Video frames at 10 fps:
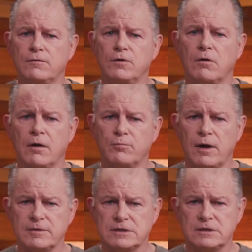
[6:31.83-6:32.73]
of your
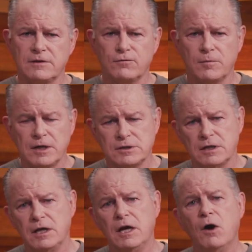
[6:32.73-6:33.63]
on-premises
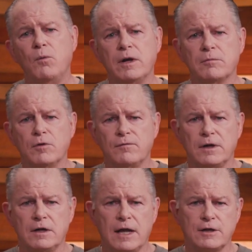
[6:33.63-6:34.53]
information, we can move it
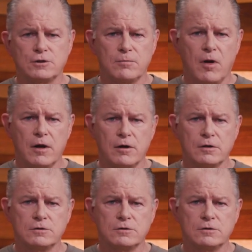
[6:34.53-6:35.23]
into Azure Monitor.